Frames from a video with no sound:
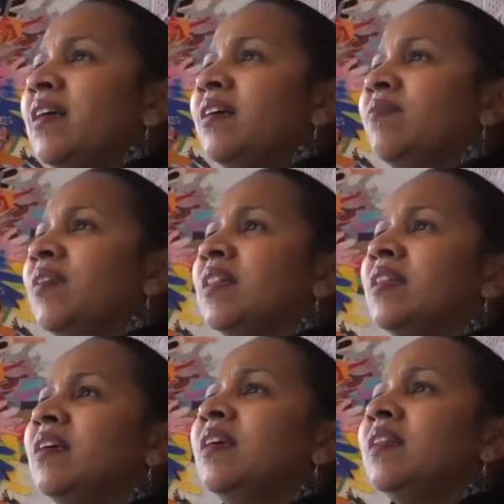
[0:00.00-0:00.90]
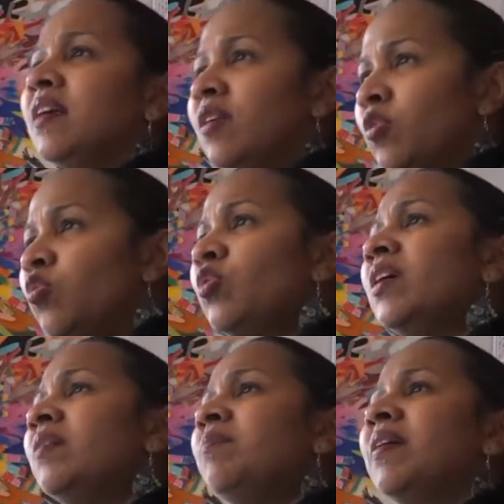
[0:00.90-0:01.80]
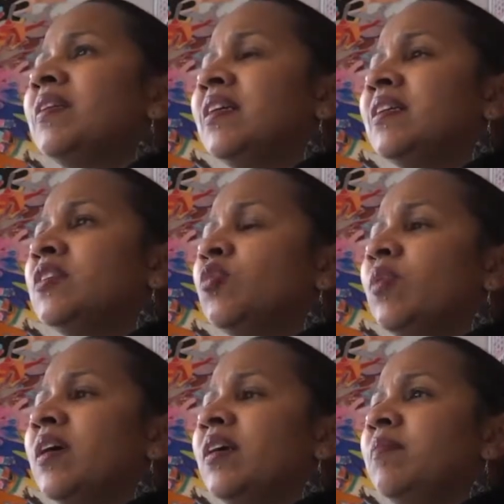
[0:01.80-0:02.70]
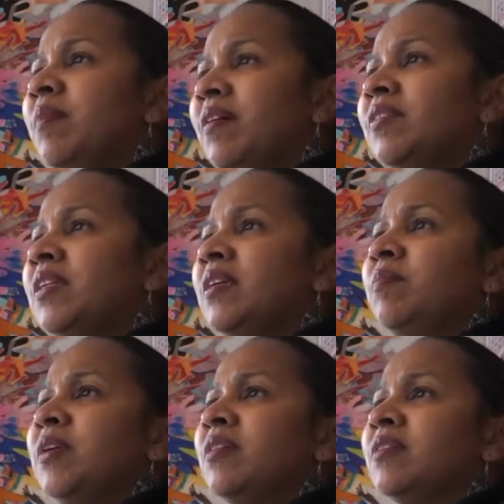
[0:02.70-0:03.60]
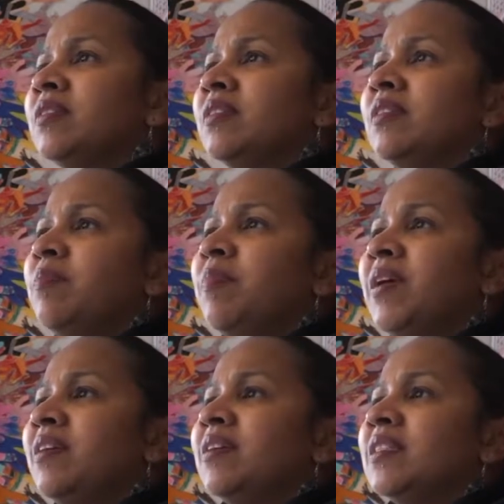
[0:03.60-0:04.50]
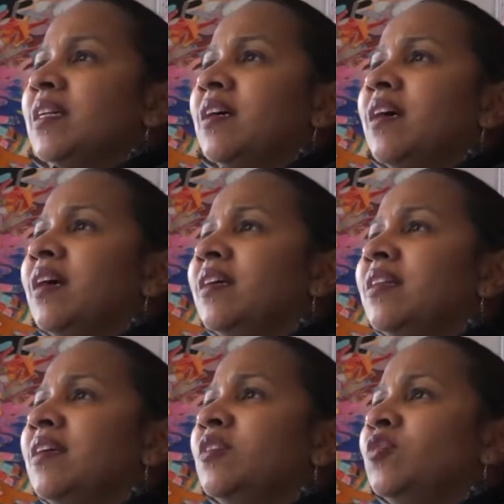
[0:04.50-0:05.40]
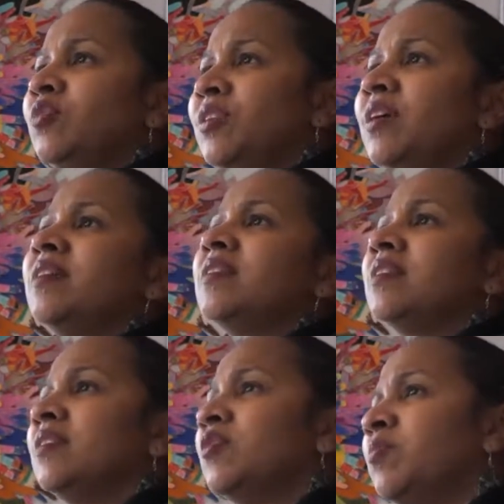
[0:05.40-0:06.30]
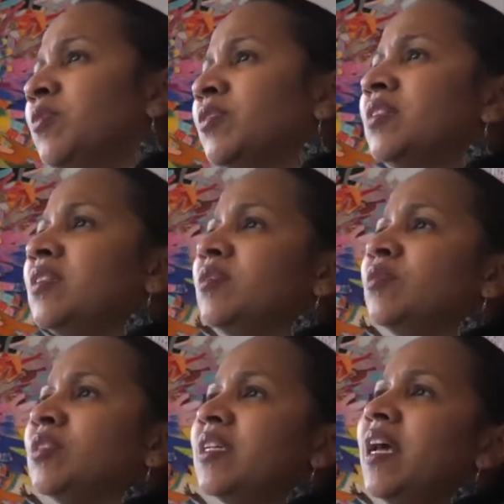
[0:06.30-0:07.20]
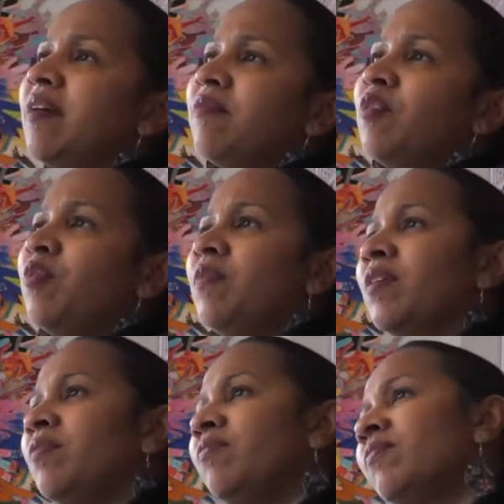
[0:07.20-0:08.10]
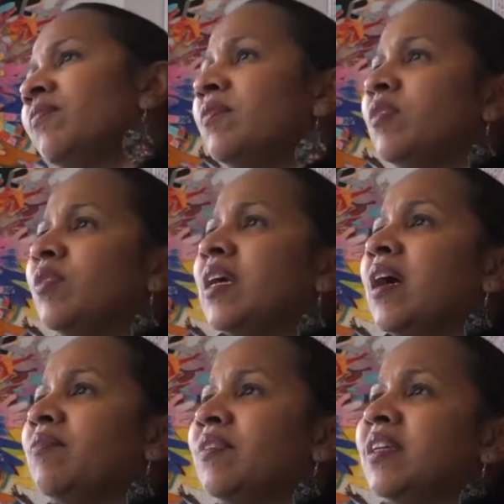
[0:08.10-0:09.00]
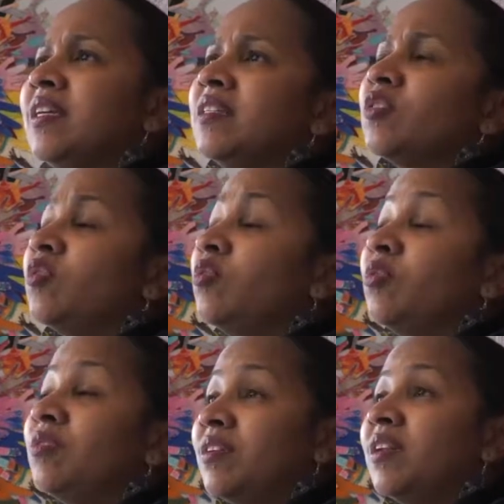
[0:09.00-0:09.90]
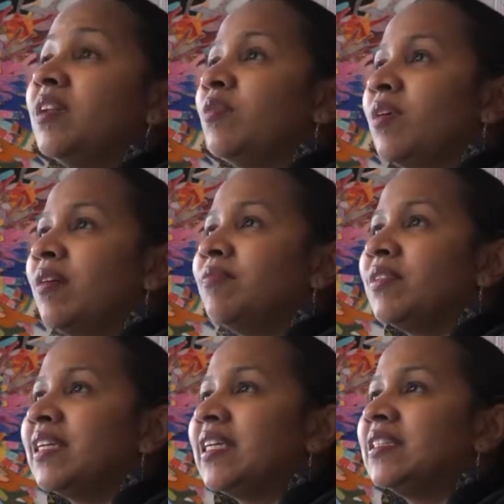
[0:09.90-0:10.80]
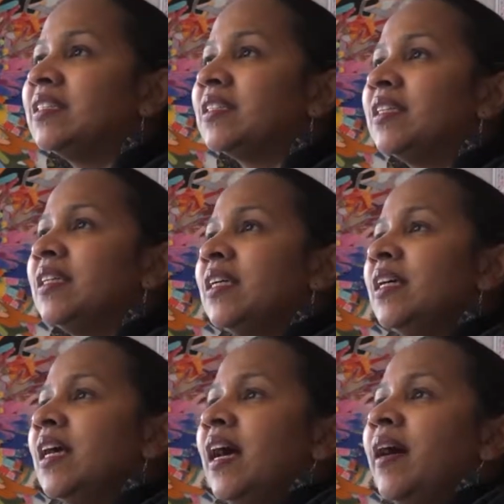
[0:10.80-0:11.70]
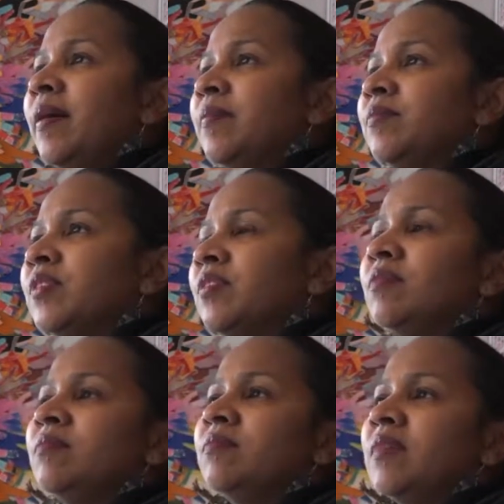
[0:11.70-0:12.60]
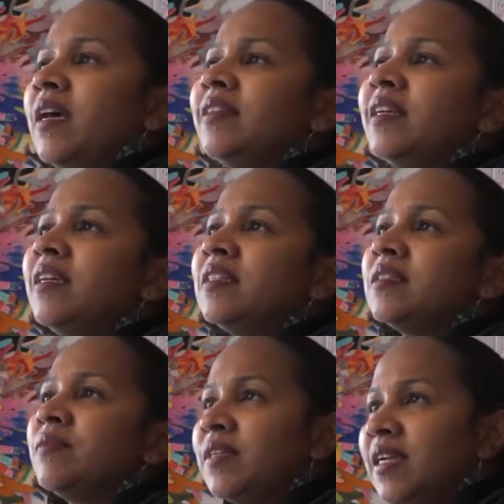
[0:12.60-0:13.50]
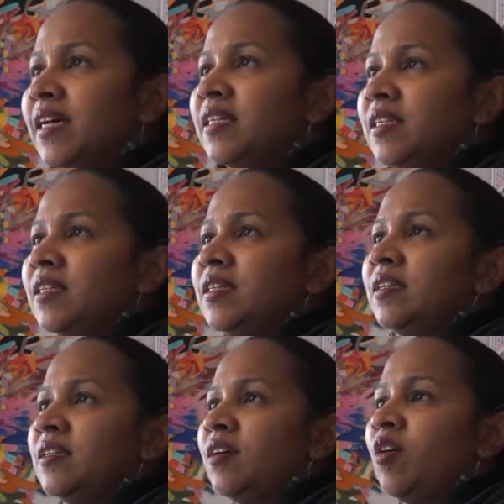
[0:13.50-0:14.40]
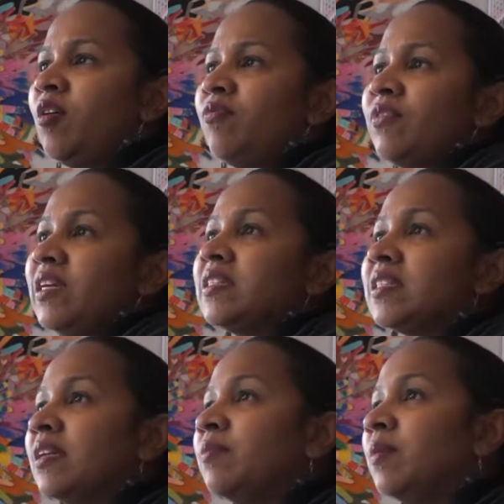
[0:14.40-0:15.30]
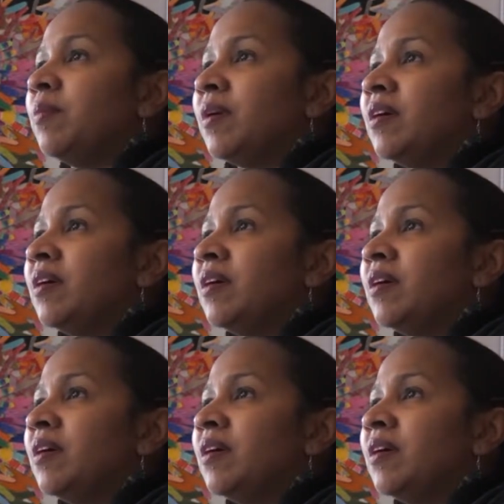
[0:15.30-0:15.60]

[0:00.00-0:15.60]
again with the rural, but kids who are in poverty because their parents are either into drugs, into prostitution, have no way of looking after the kids or don't really look after the kids. Um, so I think it's a variety of kids that we